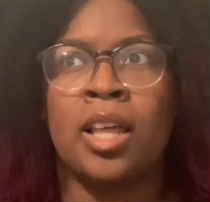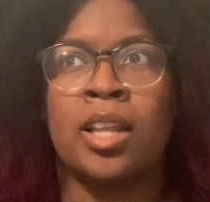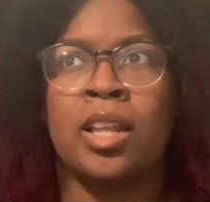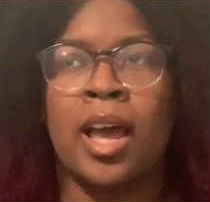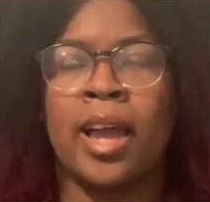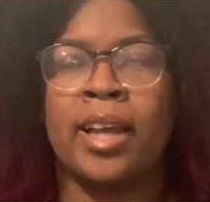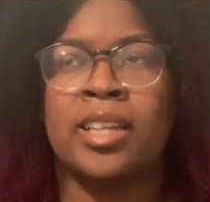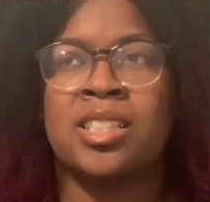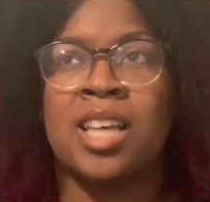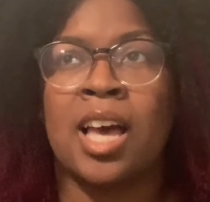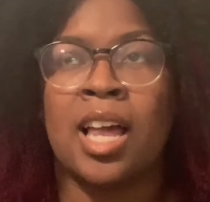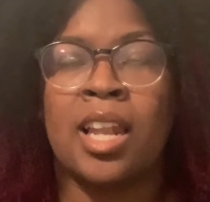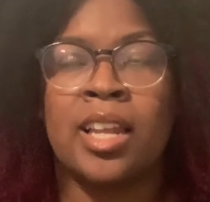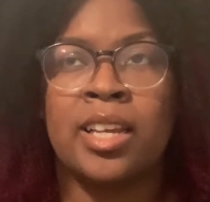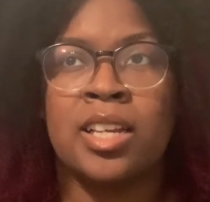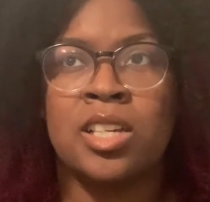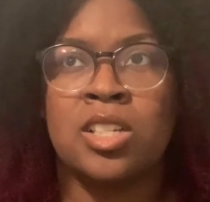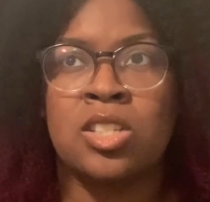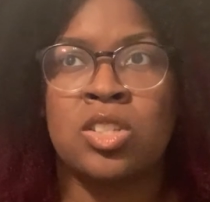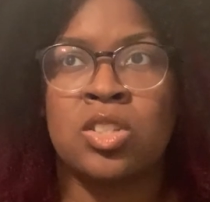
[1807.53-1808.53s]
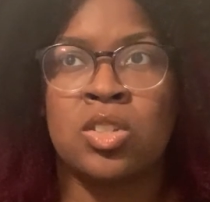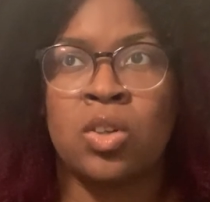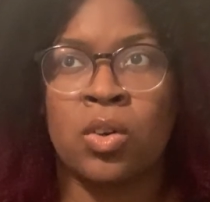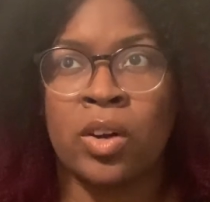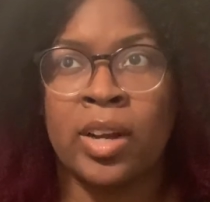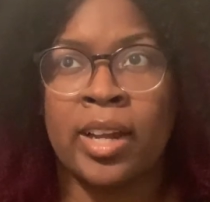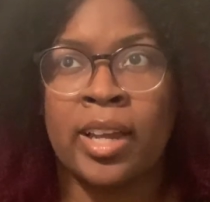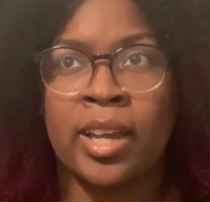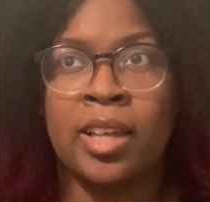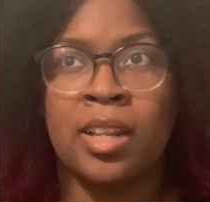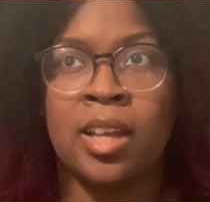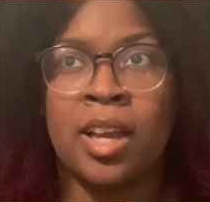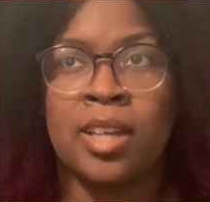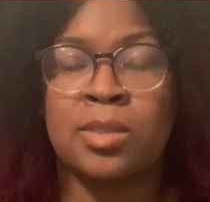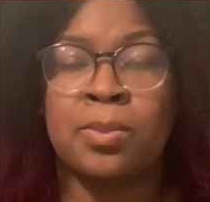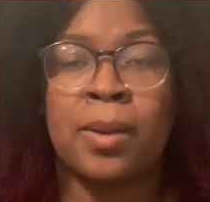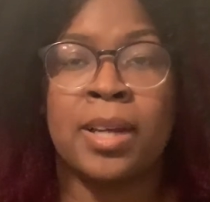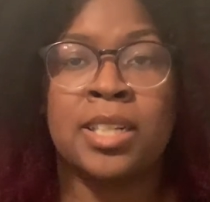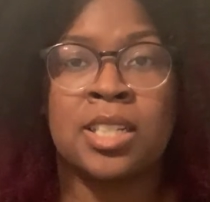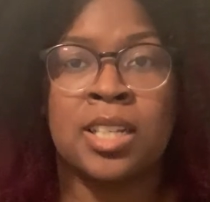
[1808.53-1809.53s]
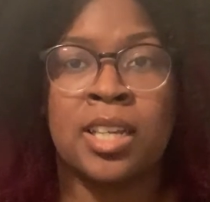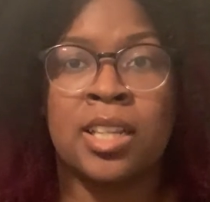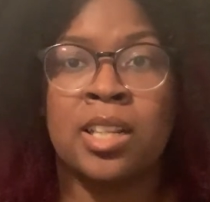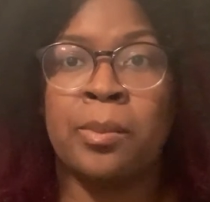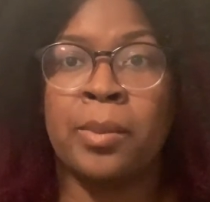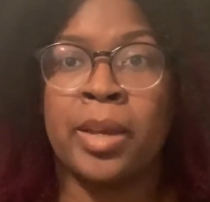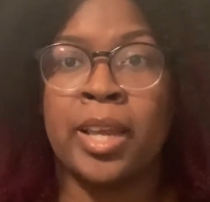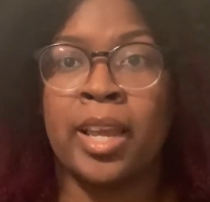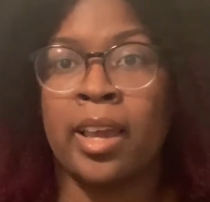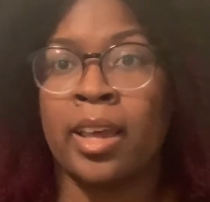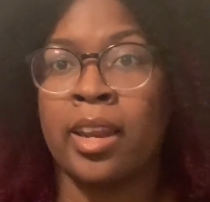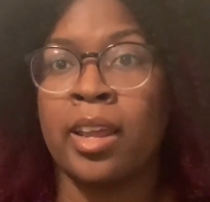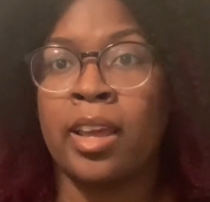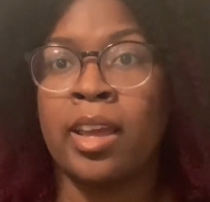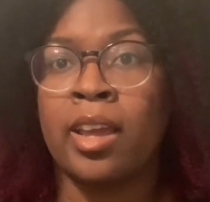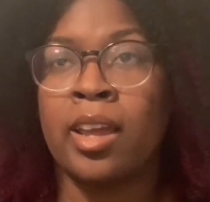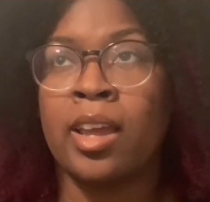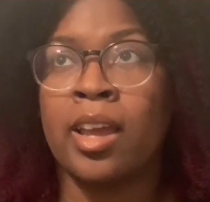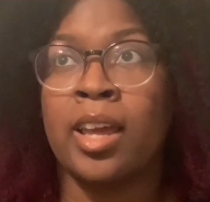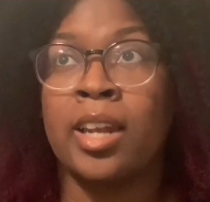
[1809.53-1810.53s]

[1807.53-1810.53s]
like telling his story, especially in the beginning,